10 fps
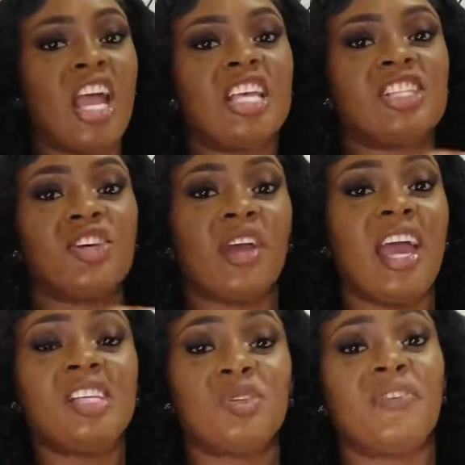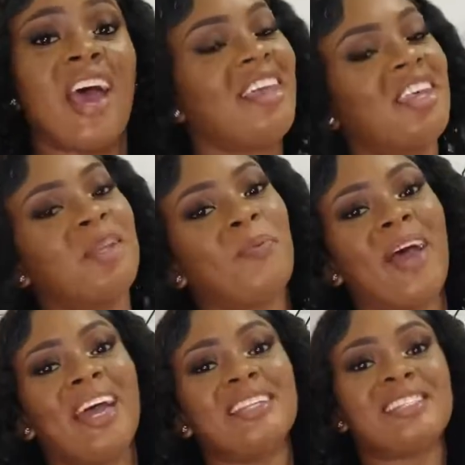So guys, we've added the
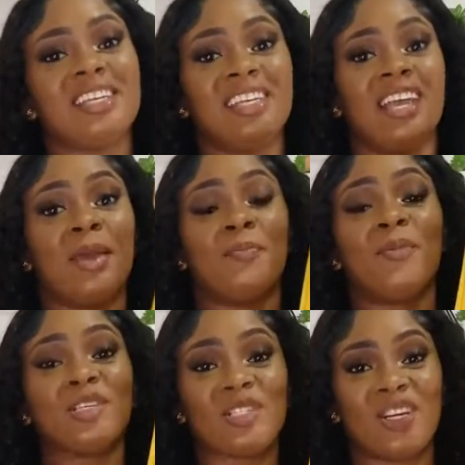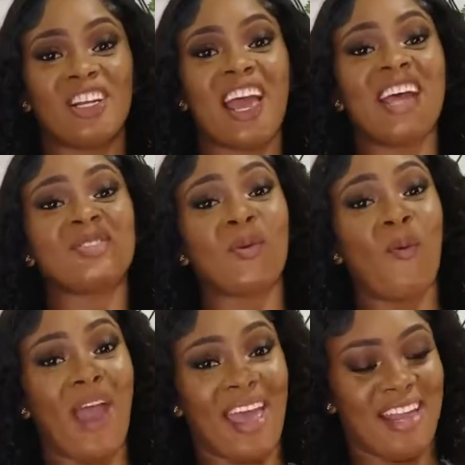pants in a mustard as
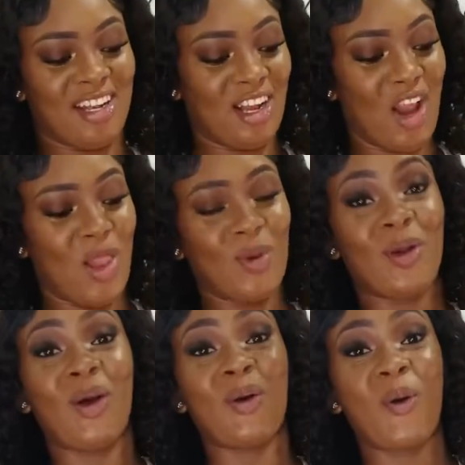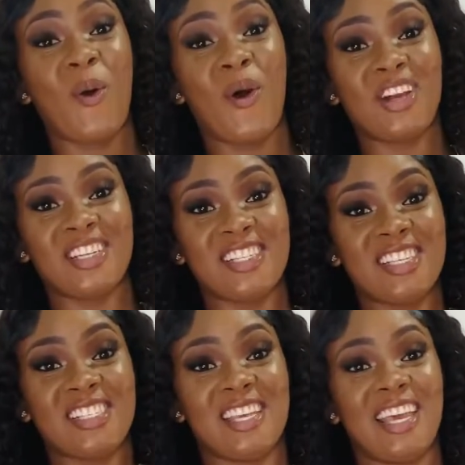well. Look how gorgeous
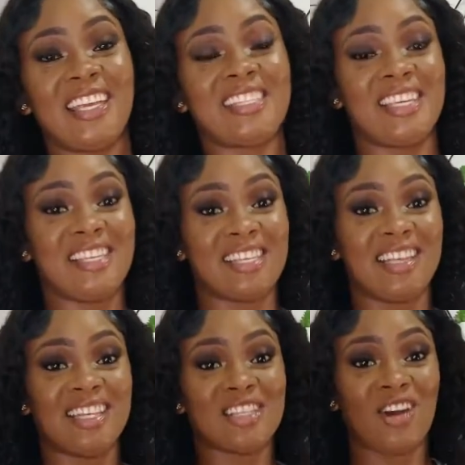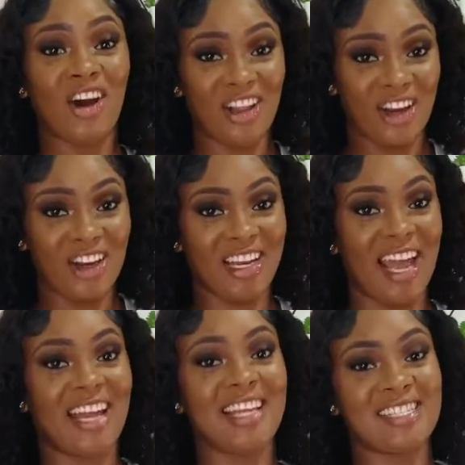it is in this color.
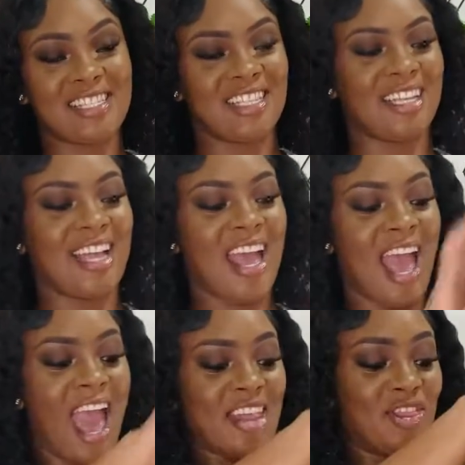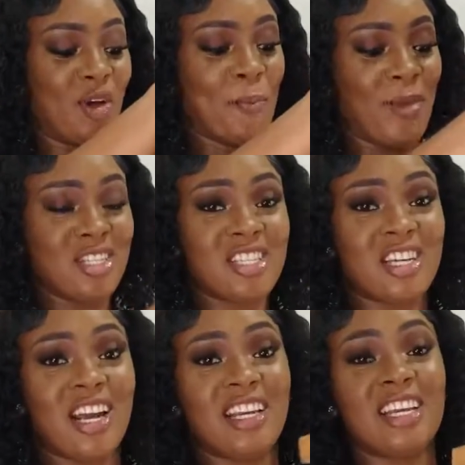Like, listen, the
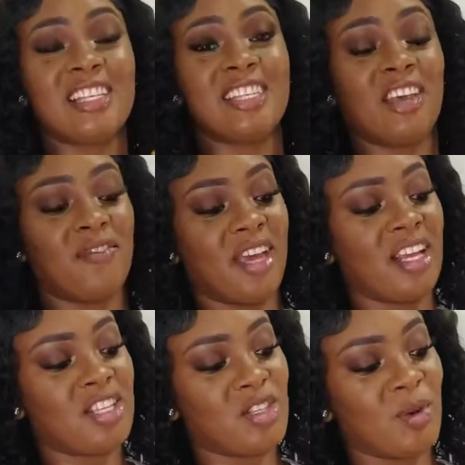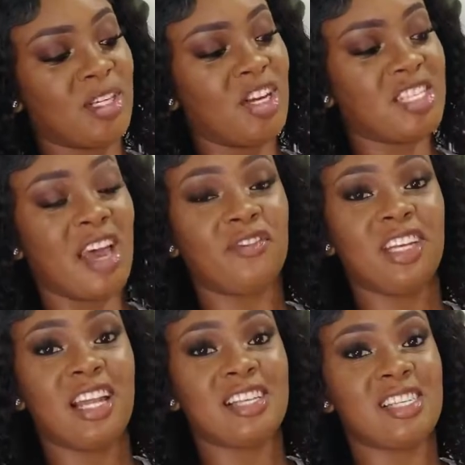mustard is giving. So it does have the
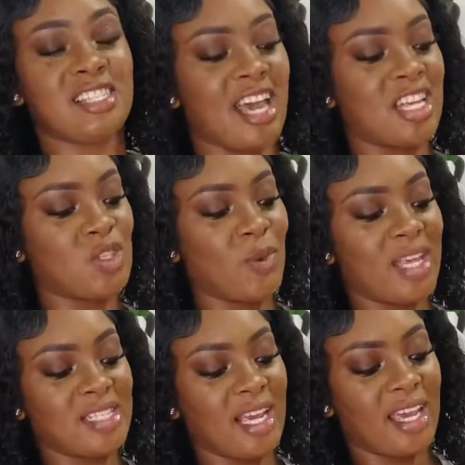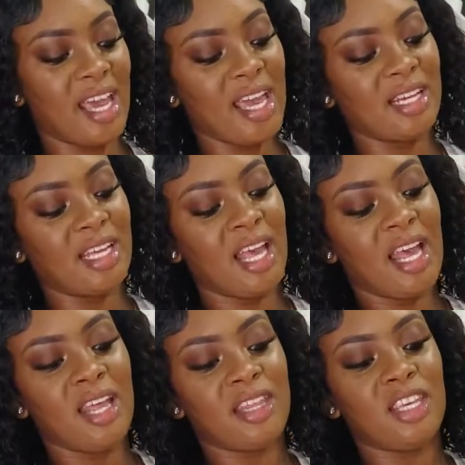elasticized waist again,
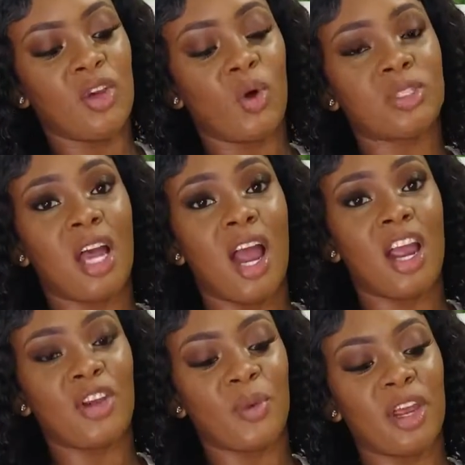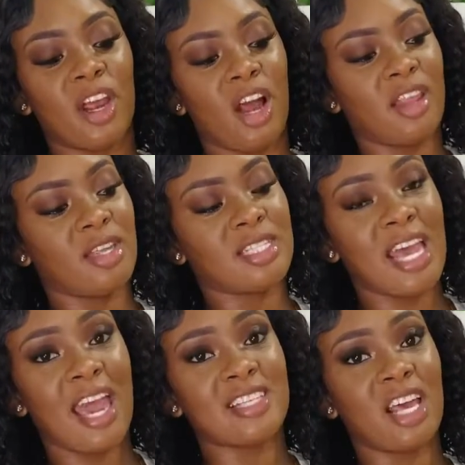the gold hardware on the
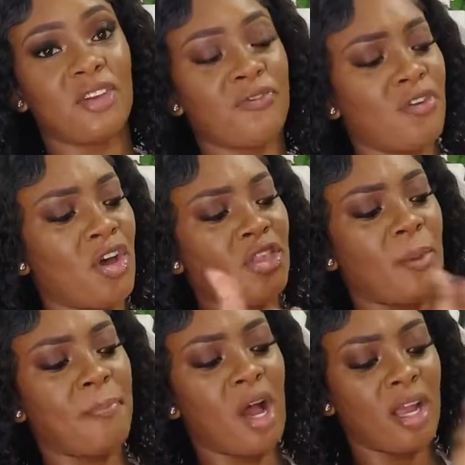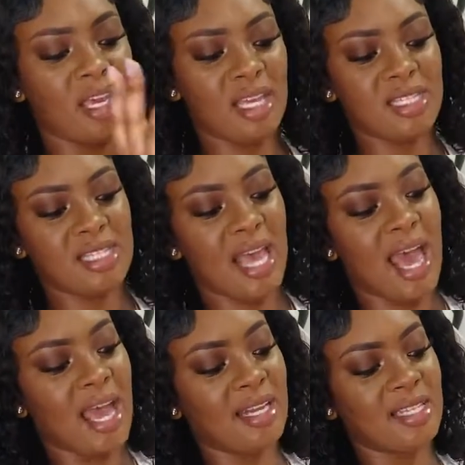ties at the front, the pockets,
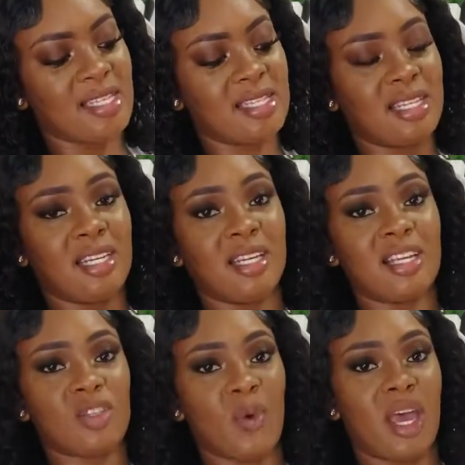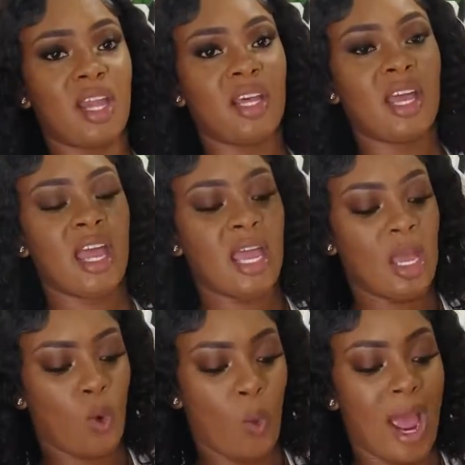and this is linen as well.
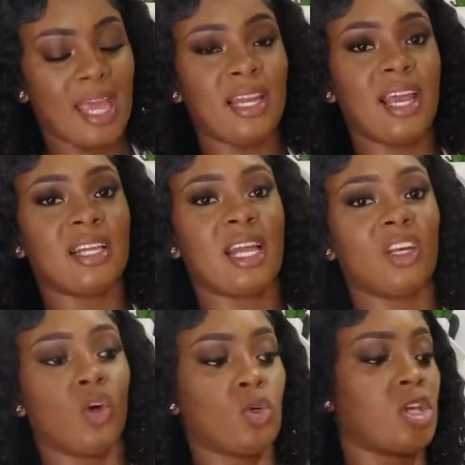Wide leg, then it goes